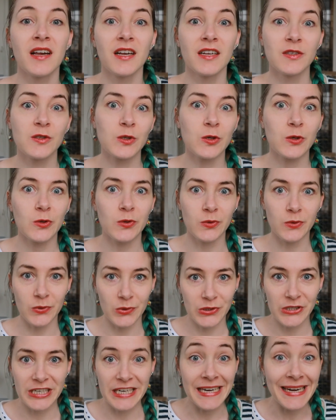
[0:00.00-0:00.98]
So
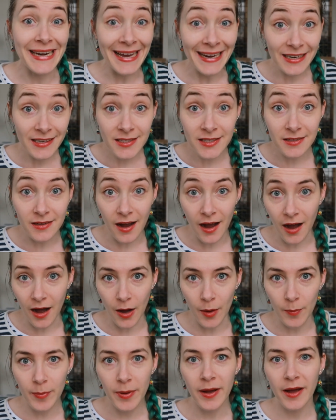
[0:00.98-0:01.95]
next
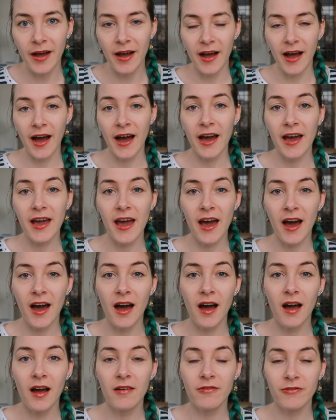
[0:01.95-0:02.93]
up, I
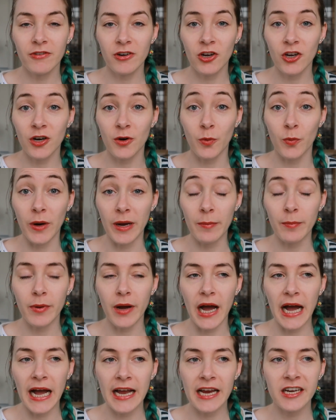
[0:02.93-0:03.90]
have another WIP.
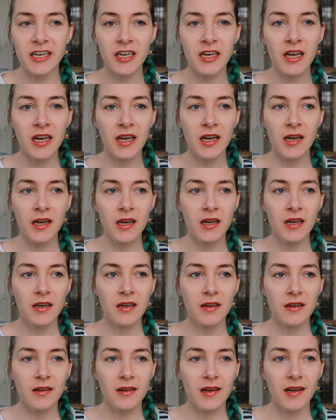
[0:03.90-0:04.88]
I
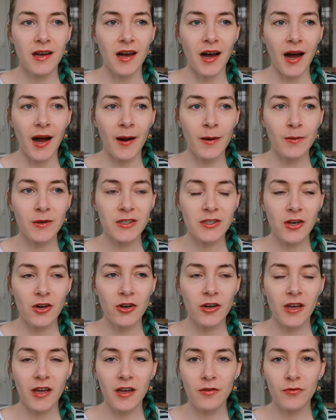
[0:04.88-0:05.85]
was
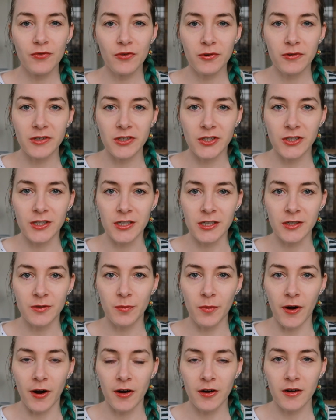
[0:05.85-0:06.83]
looking for a stitch
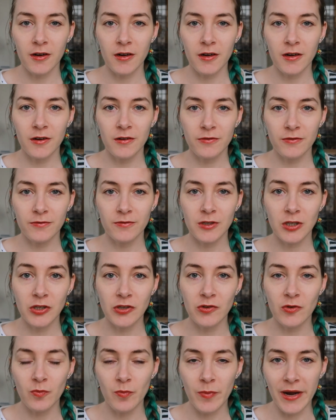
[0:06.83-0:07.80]
marker
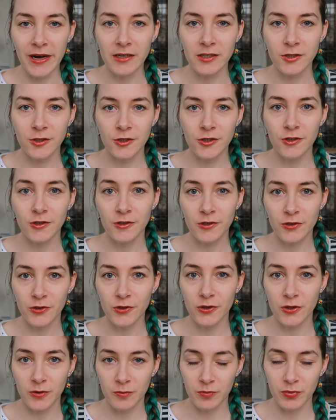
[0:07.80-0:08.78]
to match a
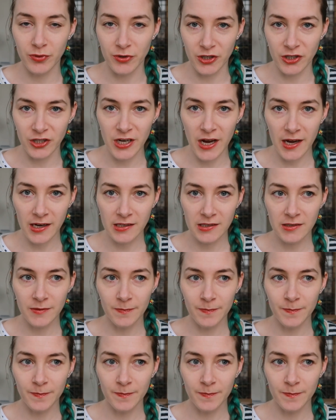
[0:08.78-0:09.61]
certain project